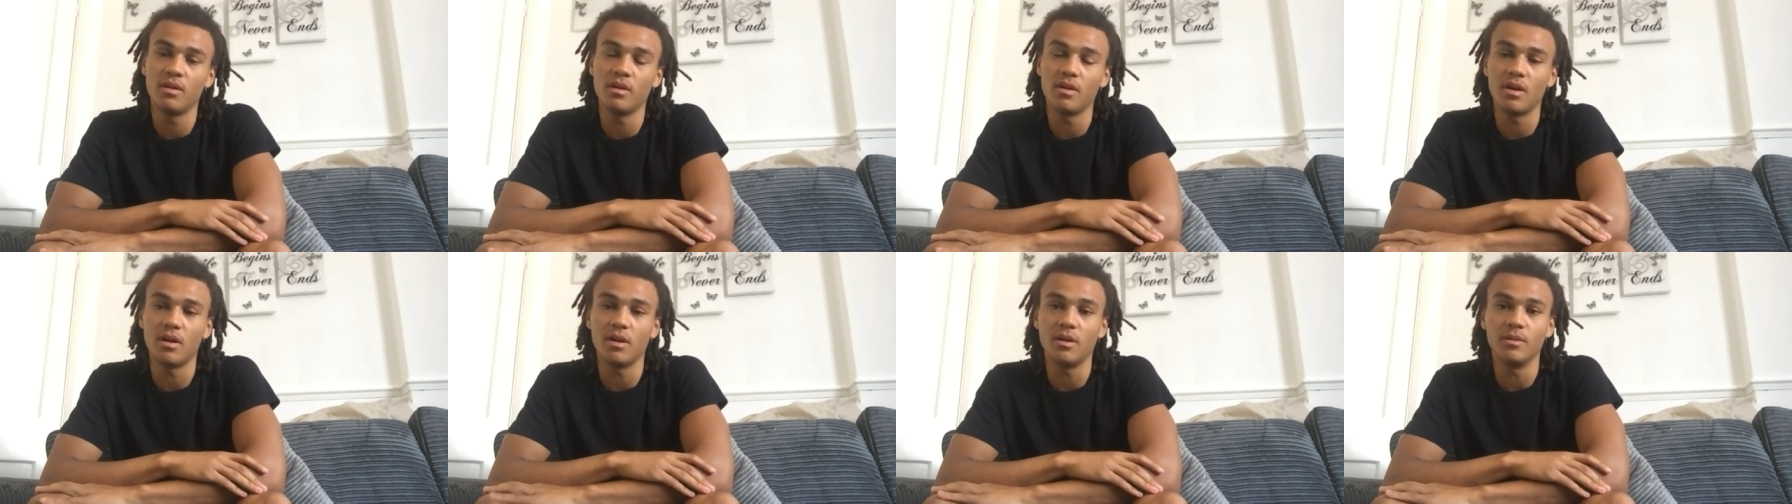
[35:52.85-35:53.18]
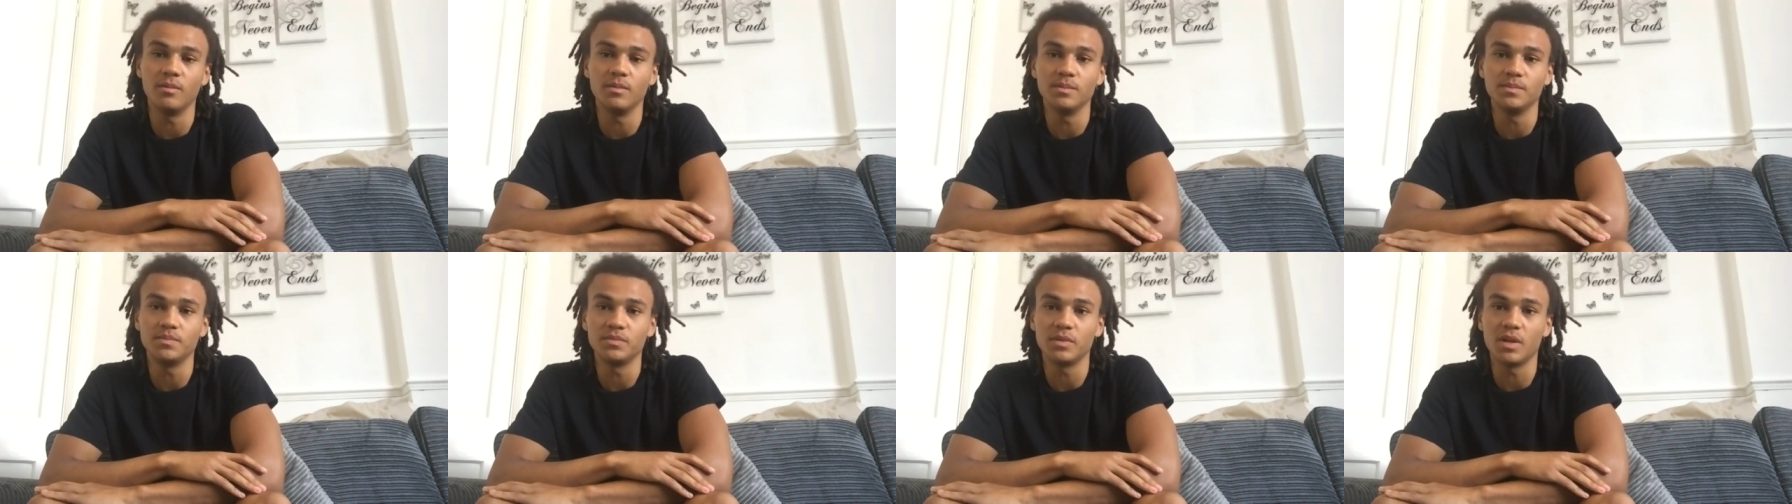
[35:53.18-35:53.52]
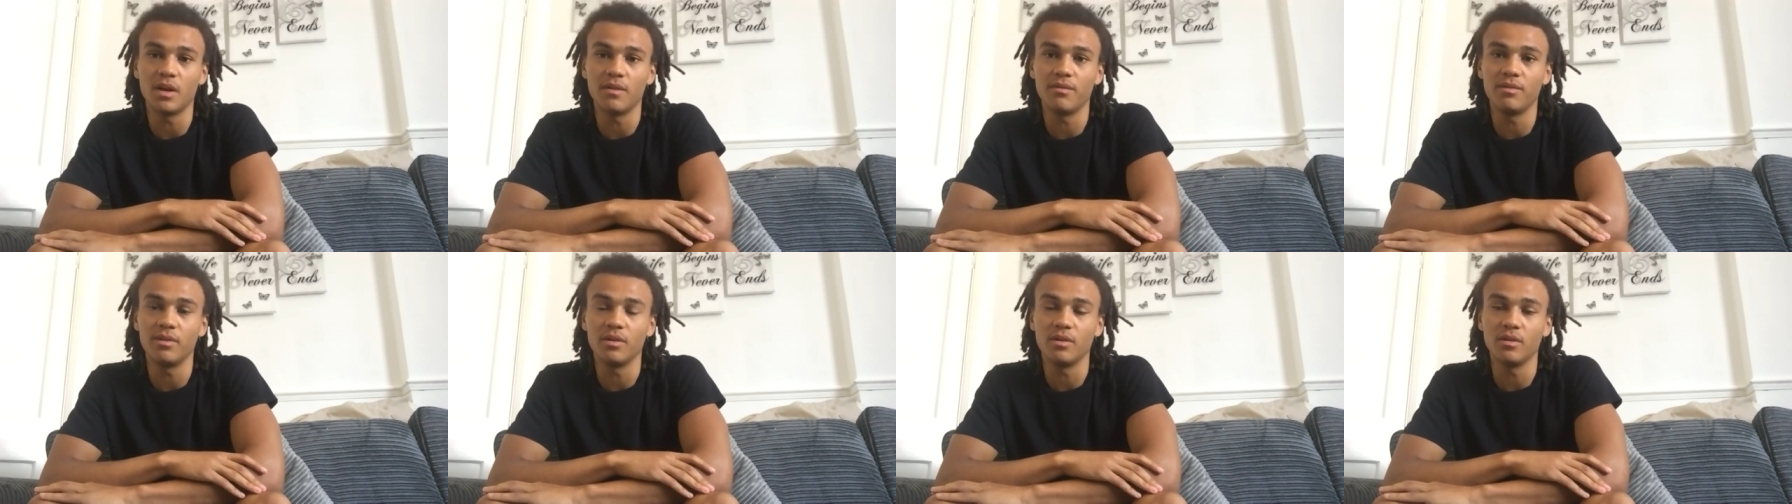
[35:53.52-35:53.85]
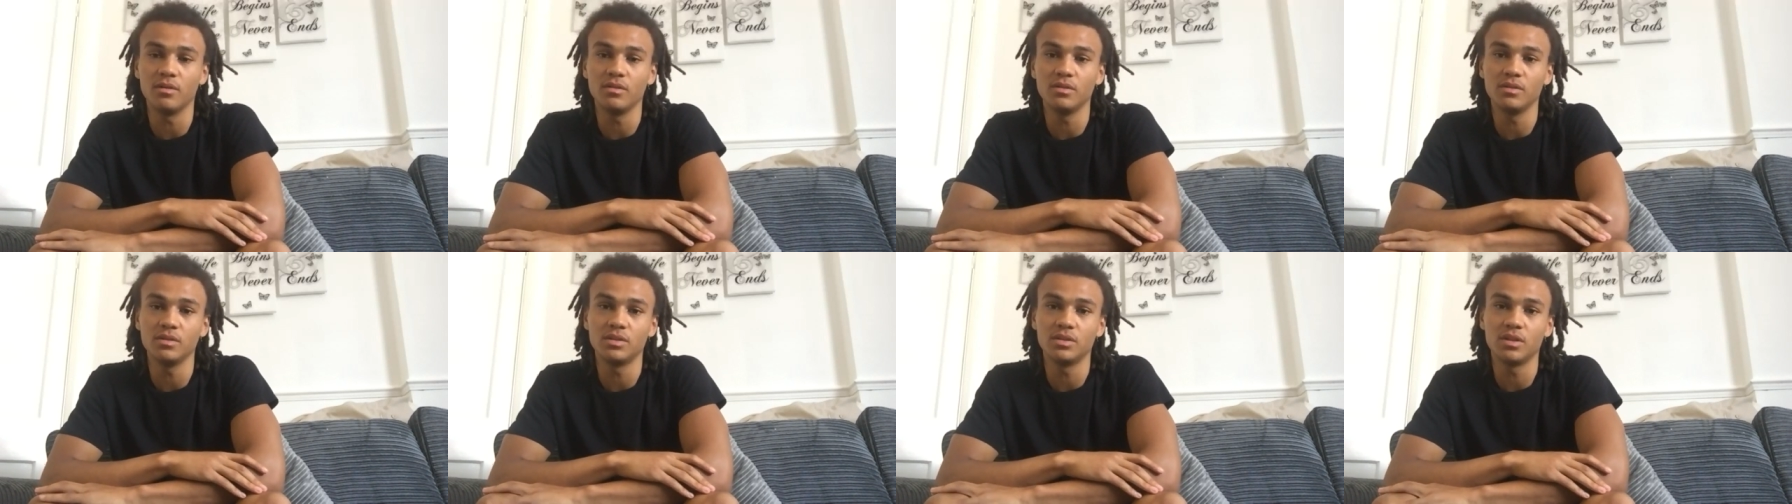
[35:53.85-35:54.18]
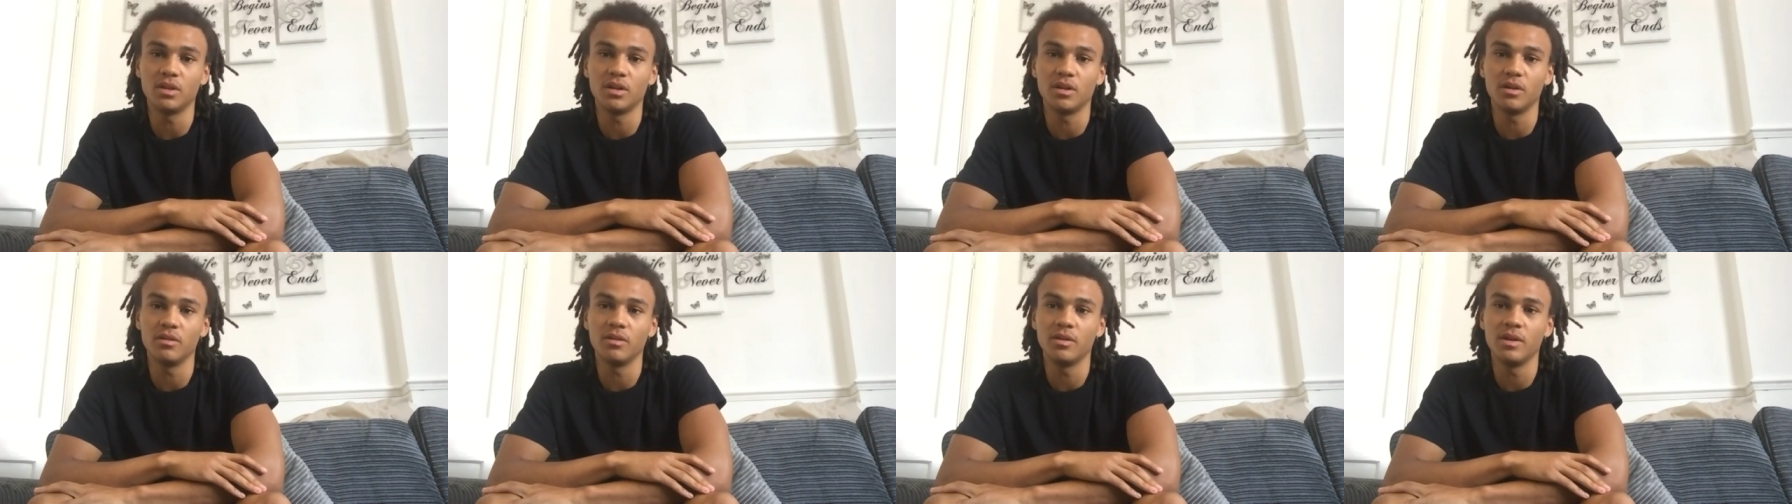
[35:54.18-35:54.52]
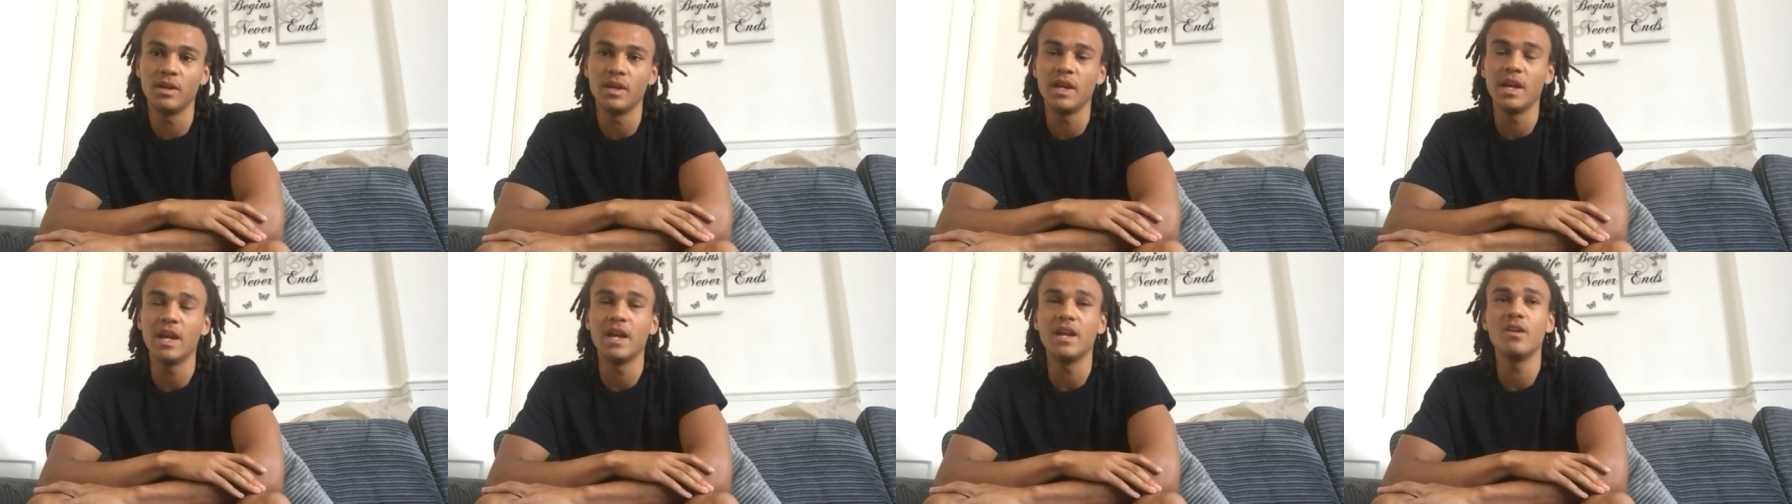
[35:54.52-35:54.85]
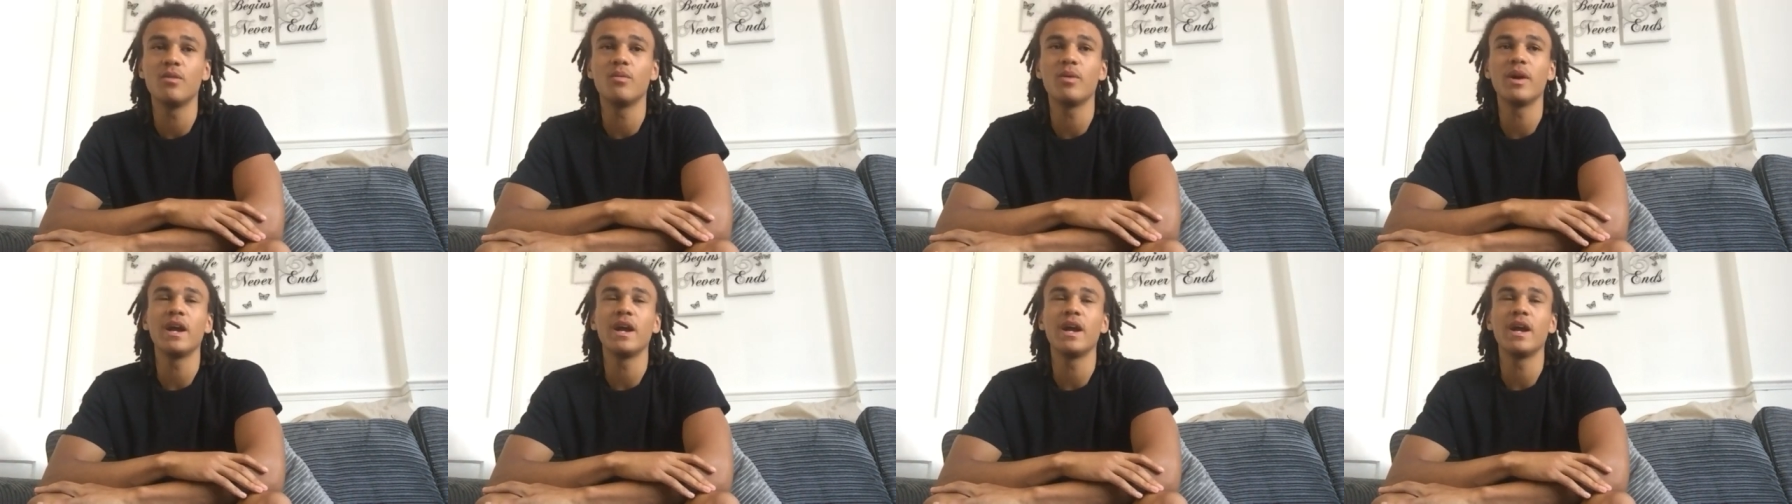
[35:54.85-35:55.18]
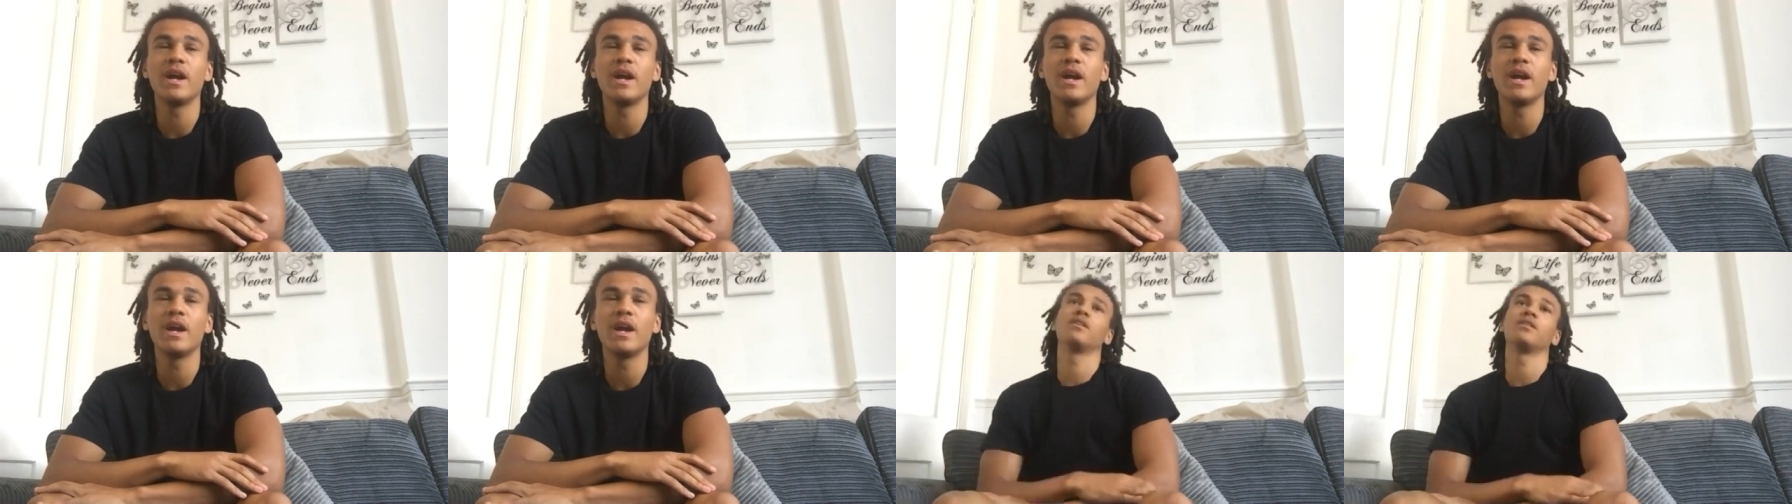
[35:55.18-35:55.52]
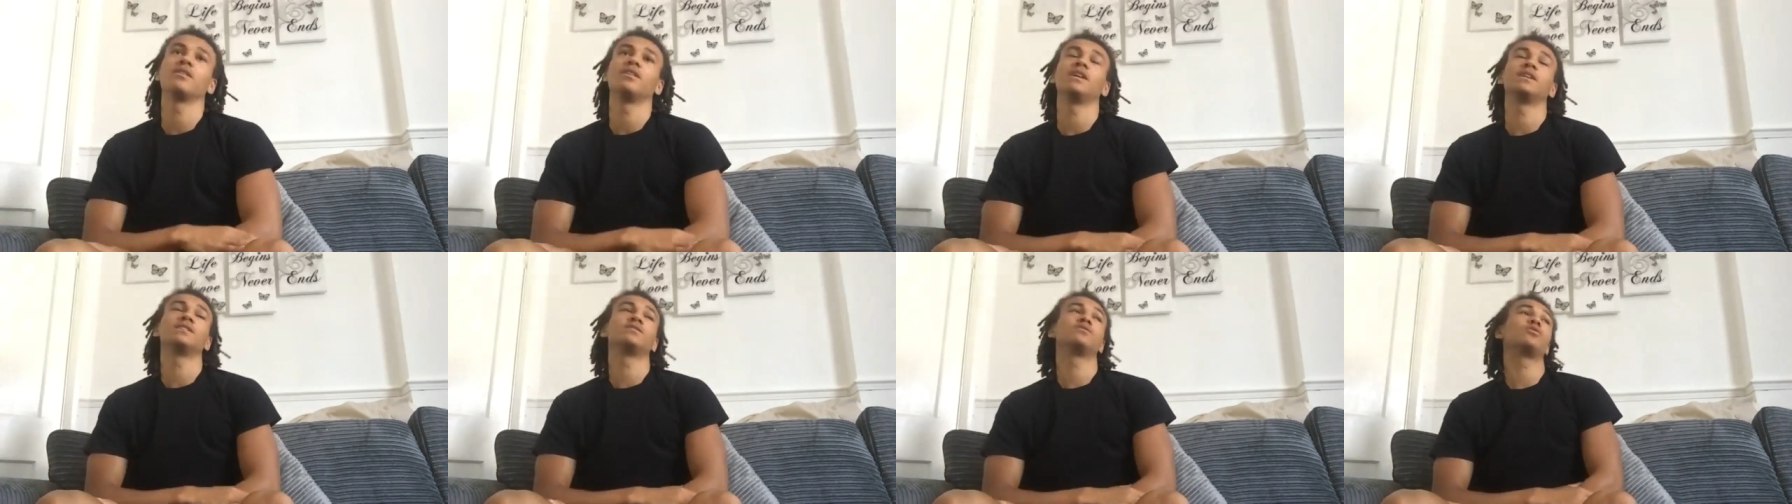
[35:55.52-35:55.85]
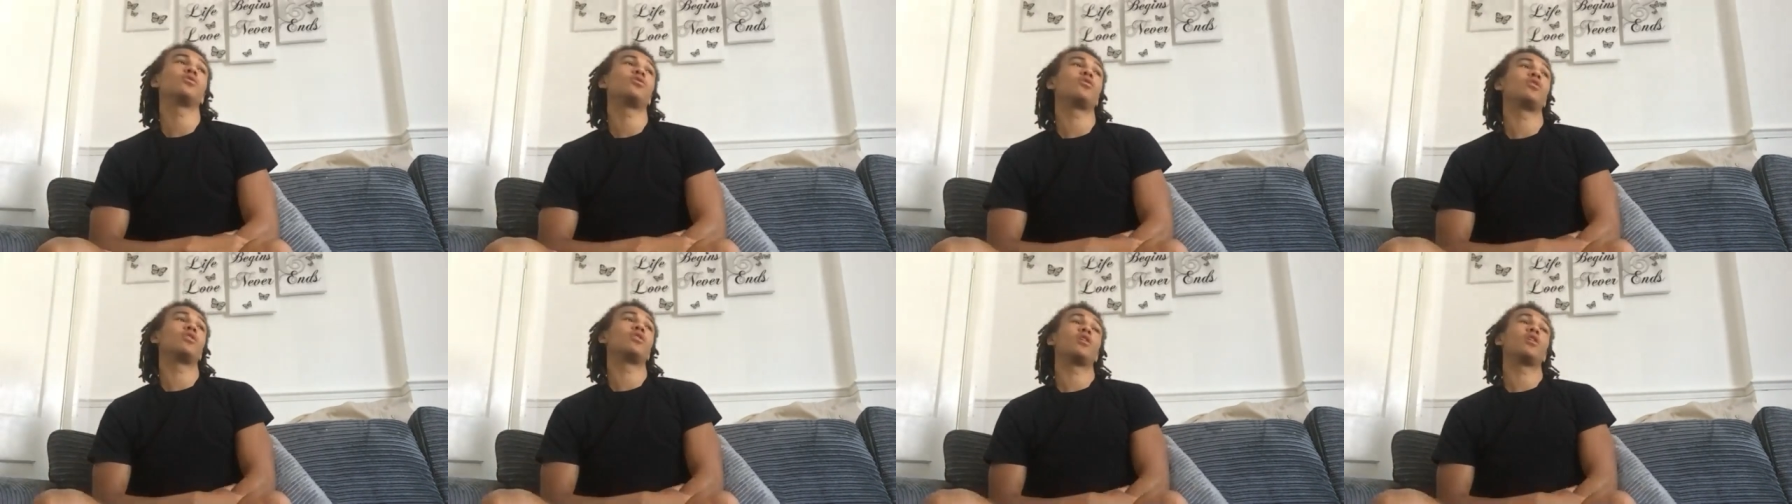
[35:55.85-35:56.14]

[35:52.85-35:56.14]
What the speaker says: I feel so. In a way, I think it's taught a